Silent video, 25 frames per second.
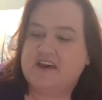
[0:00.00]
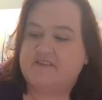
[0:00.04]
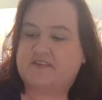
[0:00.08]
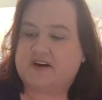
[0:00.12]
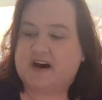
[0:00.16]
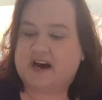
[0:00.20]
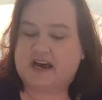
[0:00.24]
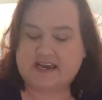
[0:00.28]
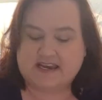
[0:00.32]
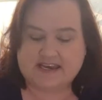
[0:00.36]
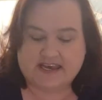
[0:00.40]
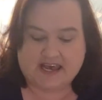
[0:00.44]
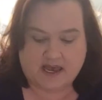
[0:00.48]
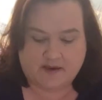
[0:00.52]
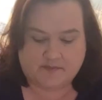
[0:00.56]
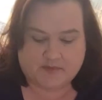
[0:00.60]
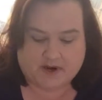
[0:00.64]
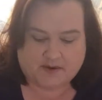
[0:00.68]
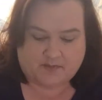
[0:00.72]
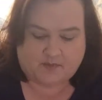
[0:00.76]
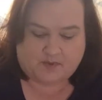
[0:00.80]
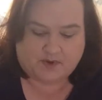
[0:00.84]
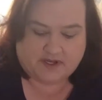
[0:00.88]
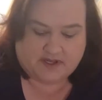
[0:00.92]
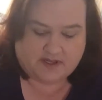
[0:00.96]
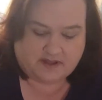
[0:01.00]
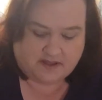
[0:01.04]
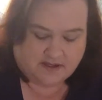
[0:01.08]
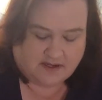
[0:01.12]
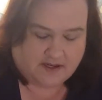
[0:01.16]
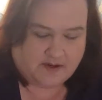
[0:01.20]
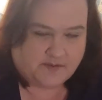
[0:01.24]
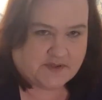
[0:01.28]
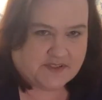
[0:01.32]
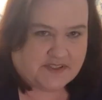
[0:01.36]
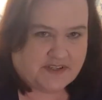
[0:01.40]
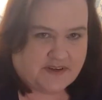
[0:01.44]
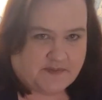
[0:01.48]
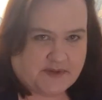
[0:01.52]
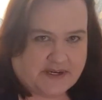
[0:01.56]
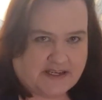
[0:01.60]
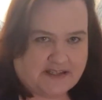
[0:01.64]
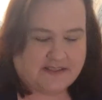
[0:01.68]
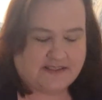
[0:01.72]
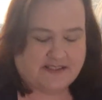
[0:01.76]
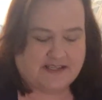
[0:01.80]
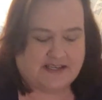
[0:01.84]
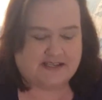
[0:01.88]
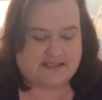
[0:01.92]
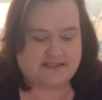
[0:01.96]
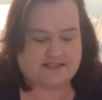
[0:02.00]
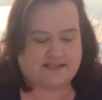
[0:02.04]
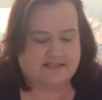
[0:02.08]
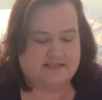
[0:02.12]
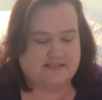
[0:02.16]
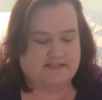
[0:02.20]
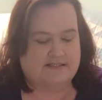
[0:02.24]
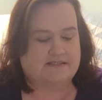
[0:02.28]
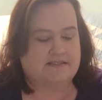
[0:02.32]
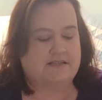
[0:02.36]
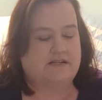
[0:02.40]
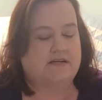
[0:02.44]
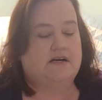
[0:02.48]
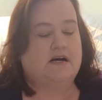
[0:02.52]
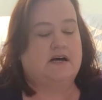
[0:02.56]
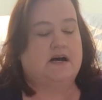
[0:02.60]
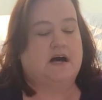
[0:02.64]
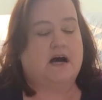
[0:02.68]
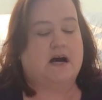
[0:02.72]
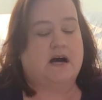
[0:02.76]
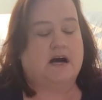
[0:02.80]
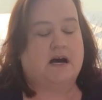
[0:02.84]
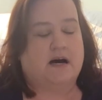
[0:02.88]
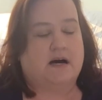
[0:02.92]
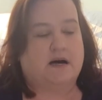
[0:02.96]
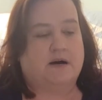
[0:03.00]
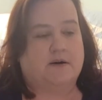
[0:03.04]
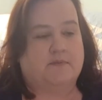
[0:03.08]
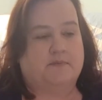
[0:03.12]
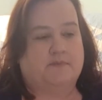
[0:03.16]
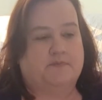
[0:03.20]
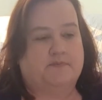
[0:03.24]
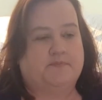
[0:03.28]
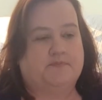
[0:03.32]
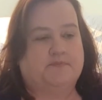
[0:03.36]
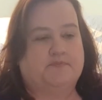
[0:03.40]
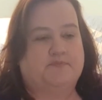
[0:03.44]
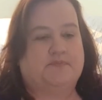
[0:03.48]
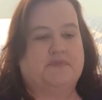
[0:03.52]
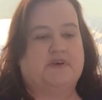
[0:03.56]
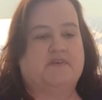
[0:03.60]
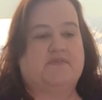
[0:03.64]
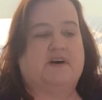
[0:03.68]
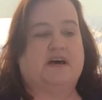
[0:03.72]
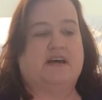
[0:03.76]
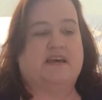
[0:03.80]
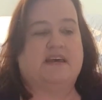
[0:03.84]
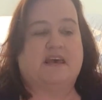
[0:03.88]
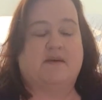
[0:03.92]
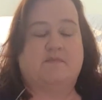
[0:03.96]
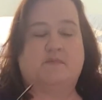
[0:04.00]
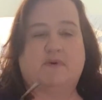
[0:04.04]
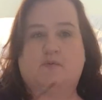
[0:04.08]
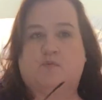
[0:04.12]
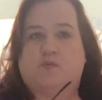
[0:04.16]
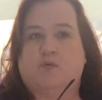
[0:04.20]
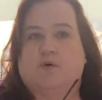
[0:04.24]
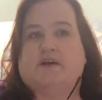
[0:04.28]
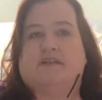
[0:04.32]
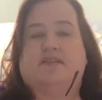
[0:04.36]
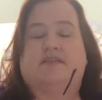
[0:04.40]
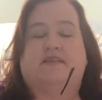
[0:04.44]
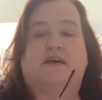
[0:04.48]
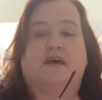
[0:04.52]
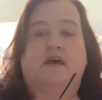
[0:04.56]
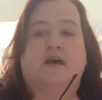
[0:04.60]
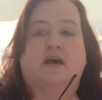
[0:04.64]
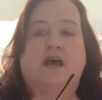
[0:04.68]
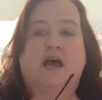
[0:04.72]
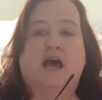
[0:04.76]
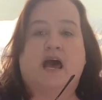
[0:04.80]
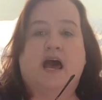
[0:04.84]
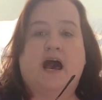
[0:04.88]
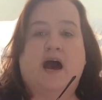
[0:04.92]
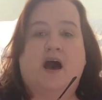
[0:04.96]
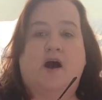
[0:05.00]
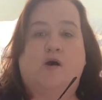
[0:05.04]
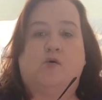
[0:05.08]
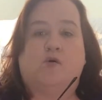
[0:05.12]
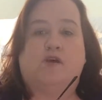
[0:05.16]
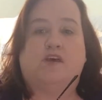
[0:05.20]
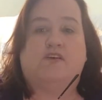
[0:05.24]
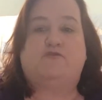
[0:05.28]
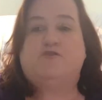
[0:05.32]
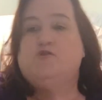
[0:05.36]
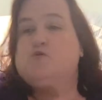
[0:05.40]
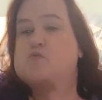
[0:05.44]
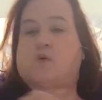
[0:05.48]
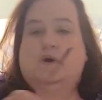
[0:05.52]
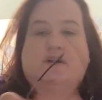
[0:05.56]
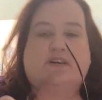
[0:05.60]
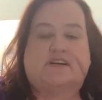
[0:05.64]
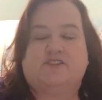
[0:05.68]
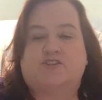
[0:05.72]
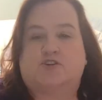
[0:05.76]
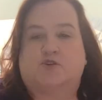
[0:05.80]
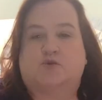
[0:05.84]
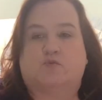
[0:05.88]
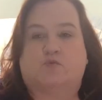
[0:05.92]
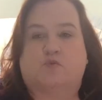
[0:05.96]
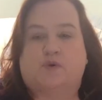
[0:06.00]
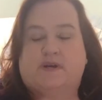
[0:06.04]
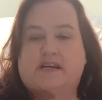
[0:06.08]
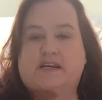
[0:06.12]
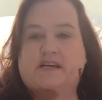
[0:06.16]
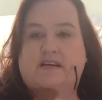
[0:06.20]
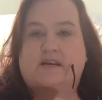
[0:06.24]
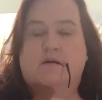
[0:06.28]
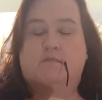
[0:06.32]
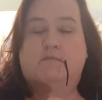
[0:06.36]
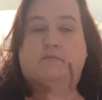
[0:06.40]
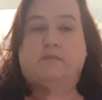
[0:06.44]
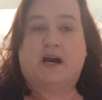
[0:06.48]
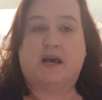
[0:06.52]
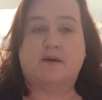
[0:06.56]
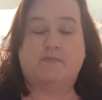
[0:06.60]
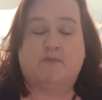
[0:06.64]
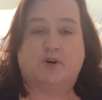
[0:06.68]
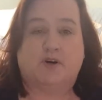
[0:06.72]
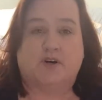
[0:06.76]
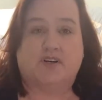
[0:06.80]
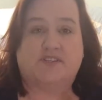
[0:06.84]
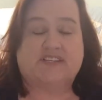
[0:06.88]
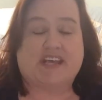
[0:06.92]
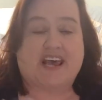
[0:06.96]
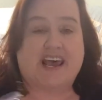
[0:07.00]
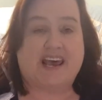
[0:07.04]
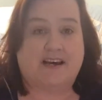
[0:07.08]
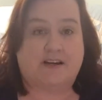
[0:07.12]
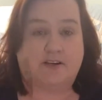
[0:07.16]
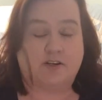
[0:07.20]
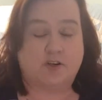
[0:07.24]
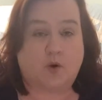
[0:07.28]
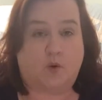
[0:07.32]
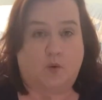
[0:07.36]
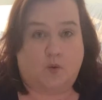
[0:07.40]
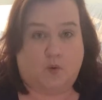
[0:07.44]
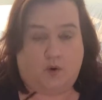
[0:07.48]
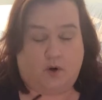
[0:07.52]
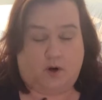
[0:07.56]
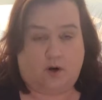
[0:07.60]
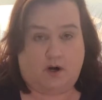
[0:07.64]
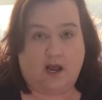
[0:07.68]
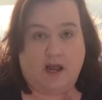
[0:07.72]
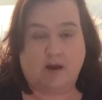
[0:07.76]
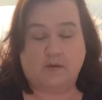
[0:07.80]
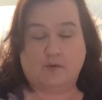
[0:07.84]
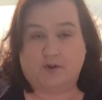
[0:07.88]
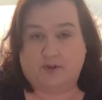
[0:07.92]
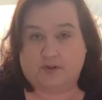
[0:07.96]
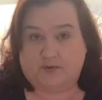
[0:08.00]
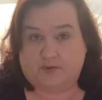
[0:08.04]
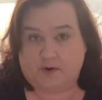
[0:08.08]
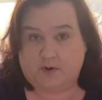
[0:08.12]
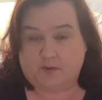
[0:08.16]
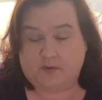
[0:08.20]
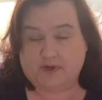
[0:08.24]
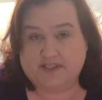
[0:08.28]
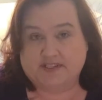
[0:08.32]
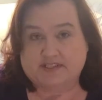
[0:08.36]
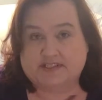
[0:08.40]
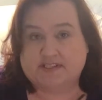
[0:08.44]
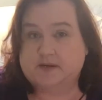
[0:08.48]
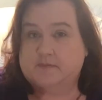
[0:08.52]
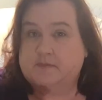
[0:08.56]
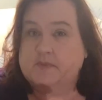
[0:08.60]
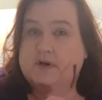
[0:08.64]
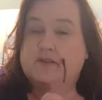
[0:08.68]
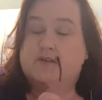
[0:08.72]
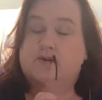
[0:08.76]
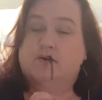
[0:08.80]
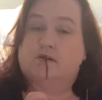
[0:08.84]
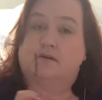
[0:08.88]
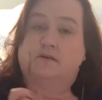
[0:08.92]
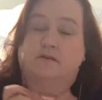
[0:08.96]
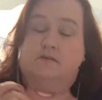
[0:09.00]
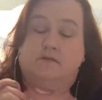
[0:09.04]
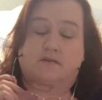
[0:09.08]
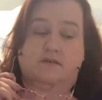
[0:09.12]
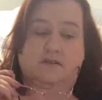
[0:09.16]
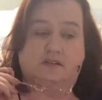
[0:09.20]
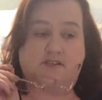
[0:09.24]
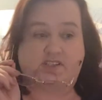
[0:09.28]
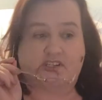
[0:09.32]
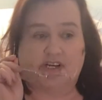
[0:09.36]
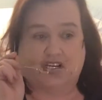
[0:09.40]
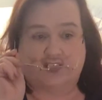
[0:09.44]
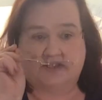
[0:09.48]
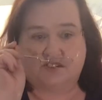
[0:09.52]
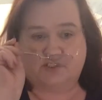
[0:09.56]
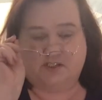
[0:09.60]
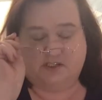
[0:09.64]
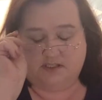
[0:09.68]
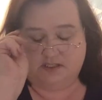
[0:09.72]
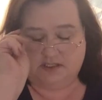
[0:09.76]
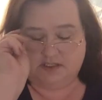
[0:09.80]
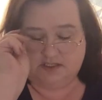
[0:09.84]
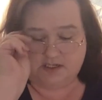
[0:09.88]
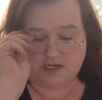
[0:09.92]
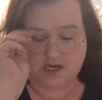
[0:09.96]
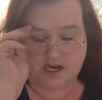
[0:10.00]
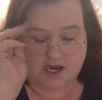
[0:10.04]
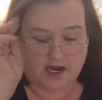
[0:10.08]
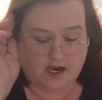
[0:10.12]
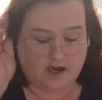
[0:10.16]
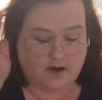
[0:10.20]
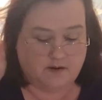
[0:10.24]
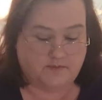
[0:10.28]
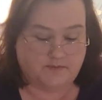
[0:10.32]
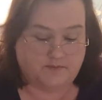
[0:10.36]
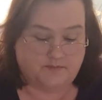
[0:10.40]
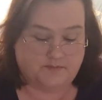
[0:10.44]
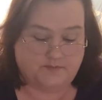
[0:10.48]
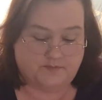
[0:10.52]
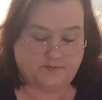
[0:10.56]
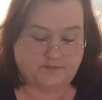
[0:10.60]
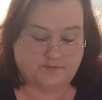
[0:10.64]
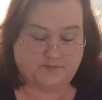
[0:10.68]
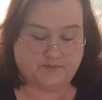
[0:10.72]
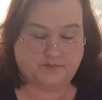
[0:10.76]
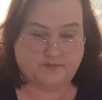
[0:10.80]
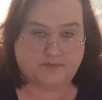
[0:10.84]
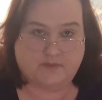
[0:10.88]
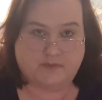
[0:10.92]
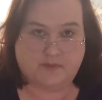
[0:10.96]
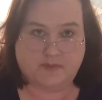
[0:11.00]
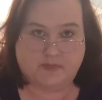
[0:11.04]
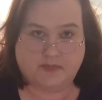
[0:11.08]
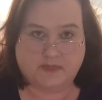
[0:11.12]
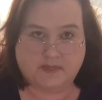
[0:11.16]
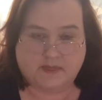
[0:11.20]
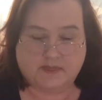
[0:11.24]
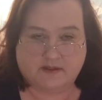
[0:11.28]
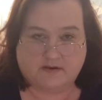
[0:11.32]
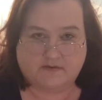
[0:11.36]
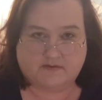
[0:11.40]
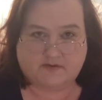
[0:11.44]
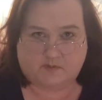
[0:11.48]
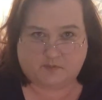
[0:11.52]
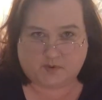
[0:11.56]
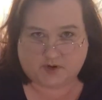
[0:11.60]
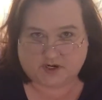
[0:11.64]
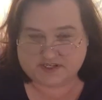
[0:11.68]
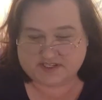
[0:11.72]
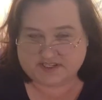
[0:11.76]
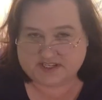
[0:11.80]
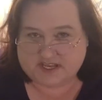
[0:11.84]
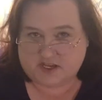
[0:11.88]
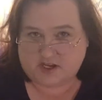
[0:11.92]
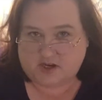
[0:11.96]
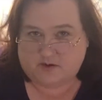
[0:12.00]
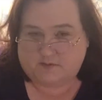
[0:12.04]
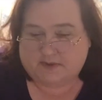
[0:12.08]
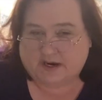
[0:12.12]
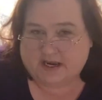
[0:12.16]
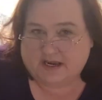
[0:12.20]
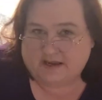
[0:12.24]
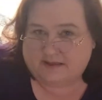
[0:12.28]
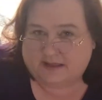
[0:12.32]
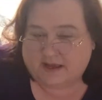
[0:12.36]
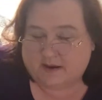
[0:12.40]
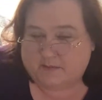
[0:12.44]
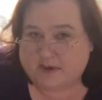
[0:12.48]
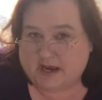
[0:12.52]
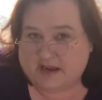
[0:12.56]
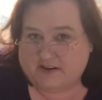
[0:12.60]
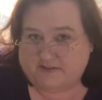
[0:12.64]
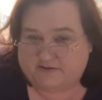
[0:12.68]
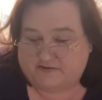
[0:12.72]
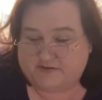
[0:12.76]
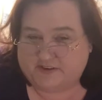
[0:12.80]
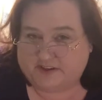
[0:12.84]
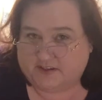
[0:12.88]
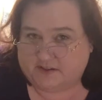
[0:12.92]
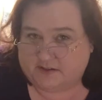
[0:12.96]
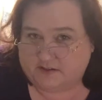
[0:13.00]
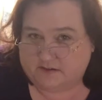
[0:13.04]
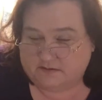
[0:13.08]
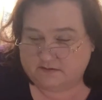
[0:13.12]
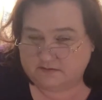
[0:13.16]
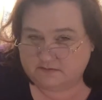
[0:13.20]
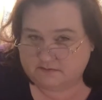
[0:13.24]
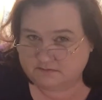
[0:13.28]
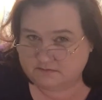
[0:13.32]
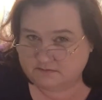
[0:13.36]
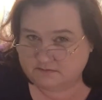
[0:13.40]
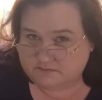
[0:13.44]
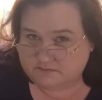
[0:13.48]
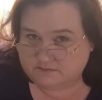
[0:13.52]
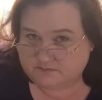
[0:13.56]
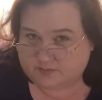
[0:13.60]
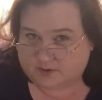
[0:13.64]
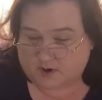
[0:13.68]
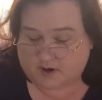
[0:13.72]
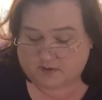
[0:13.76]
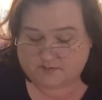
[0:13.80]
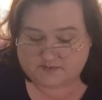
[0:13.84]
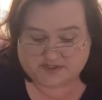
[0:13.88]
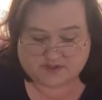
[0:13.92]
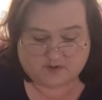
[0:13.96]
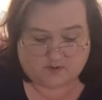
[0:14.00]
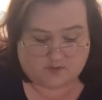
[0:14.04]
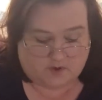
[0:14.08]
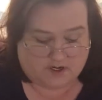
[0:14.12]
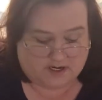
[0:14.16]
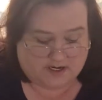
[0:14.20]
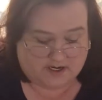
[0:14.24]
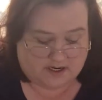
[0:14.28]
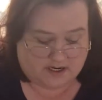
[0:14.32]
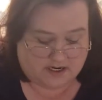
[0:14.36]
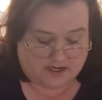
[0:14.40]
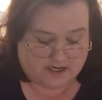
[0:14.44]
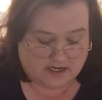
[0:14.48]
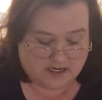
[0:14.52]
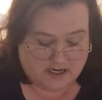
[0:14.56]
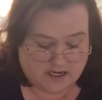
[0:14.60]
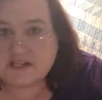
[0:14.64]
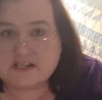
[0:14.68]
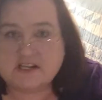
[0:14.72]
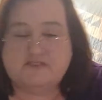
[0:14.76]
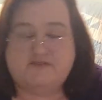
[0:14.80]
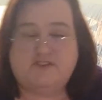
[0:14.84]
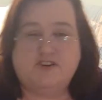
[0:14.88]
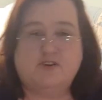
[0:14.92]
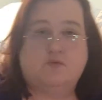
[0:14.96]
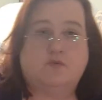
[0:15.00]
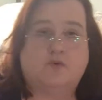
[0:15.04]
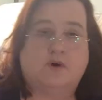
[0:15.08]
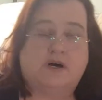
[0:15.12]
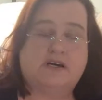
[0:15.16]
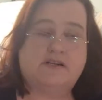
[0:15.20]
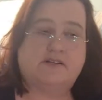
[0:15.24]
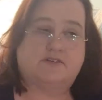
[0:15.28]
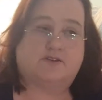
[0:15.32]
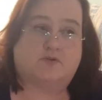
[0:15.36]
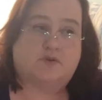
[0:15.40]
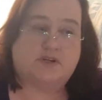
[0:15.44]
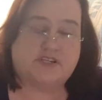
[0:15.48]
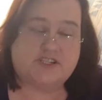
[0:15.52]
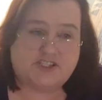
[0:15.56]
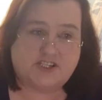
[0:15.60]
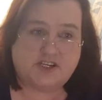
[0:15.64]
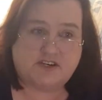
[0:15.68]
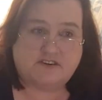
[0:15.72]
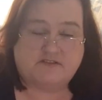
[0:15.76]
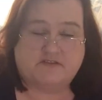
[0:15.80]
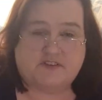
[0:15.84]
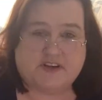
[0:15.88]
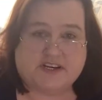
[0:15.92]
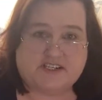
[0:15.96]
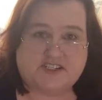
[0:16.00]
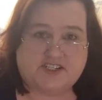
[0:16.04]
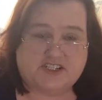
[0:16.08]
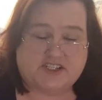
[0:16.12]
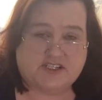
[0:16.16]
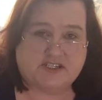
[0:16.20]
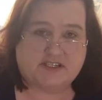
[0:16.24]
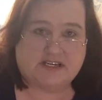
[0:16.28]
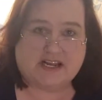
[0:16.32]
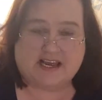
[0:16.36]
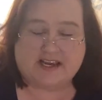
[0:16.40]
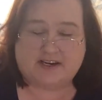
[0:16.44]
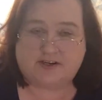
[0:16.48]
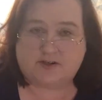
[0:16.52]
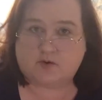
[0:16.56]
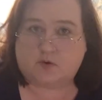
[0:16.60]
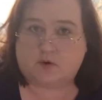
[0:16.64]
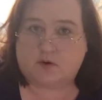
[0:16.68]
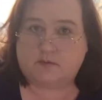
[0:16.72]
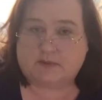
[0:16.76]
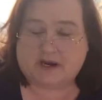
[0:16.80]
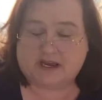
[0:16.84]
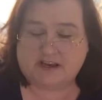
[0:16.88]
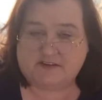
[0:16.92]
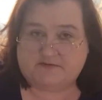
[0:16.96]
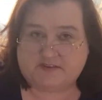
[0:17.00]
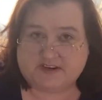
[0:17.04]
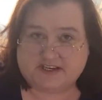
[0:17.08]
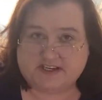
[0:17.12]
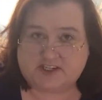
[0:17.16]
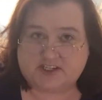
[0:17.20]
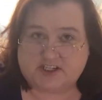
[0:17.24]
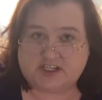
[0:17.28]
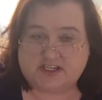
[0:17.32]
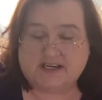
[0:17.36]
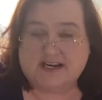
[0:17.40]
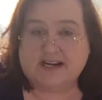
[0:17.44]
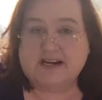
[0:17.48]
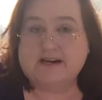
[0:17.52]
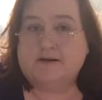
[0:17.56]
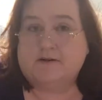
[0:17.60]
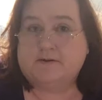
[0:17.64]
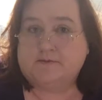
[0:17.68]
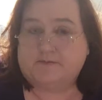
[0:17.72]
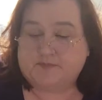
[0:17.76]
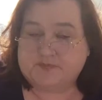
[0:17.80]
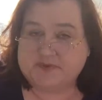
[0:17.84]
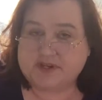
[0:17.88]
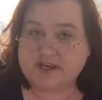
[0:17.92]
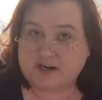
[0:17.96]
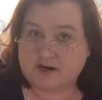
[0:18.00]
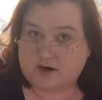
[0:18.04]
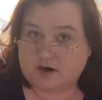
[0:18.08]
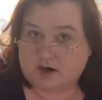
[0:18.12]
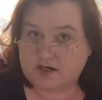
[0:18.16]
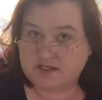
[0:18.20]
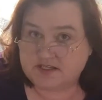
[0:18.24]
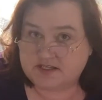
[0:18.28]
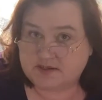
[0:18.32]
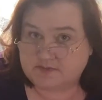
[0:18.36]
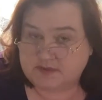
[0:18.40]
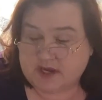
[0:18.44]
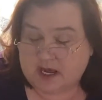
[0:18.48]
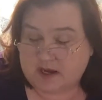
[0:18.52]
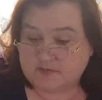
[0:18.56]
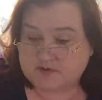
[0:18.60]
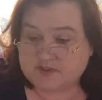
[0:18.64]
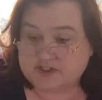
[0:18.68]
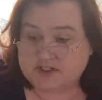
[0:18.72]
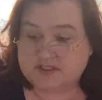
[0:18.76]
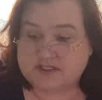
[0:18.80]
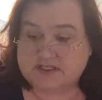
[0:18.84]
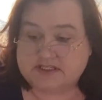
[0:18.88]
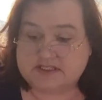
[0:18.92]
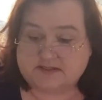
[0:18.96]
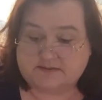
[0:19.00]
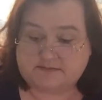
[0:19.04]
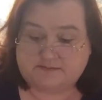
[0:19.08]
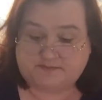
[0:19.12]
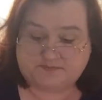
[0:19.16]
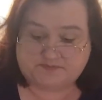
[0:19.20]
if I came up with, I will need my glasses, if I came up with, if you wanted to read my books, and or I will throw in some other suggestions for books that you might, that might fill prompts and whatnot. If you want Christian fiction and or my fiction, here are some options.